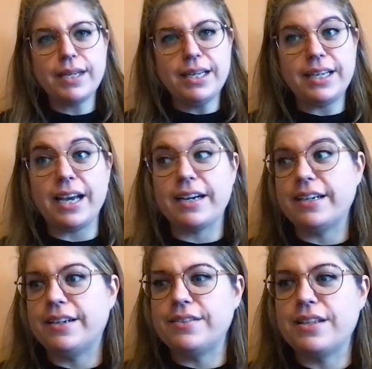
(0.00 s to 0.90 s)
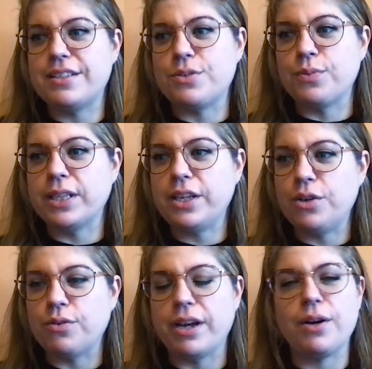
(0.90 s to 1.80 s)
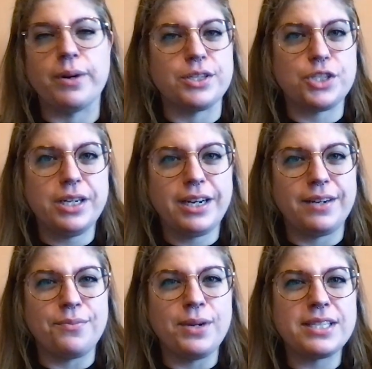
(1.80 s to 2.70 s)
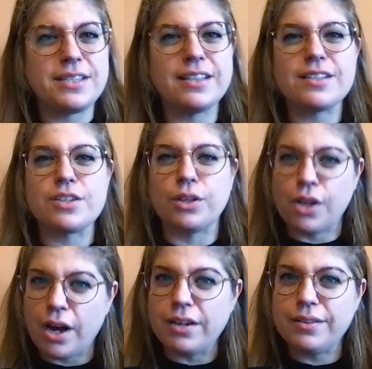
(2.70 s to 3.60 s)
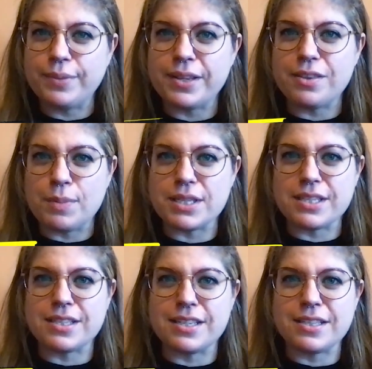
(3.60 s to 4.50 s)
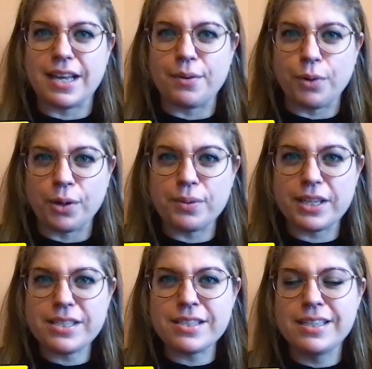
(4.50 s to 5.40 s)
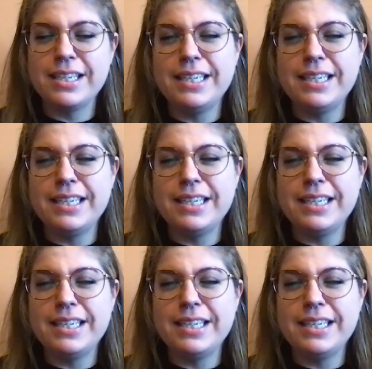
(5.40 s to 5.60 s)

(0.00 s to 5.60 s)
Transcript: Yeah, it's a really great question. And we see this a lot with the businesses that work with us.